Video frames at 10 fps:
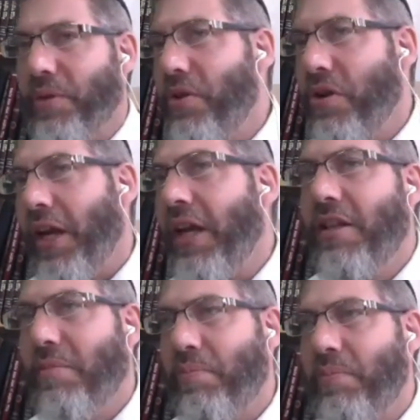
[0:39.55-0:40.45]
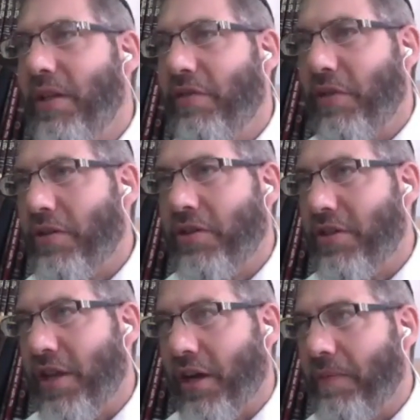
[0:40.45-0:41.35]
Look in the
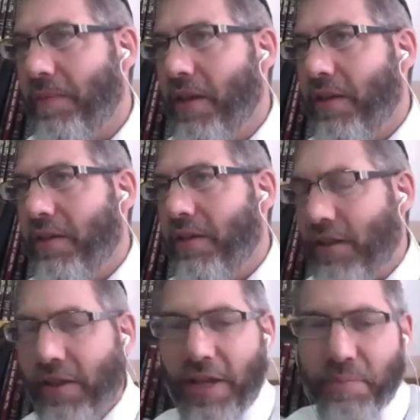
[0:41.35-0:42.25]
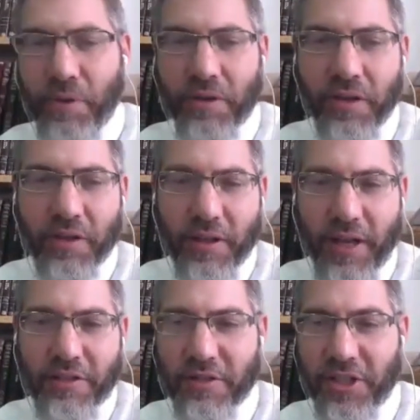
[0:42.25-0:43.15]
verses there, in the
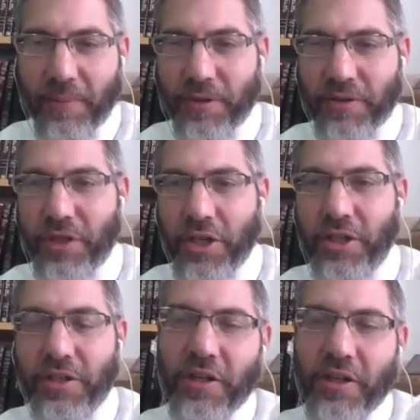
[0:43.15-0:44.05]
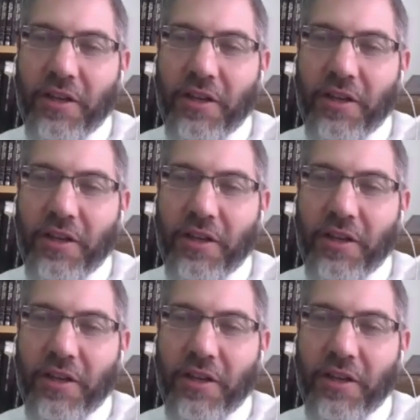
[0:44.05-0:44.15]
last chapters of Judges.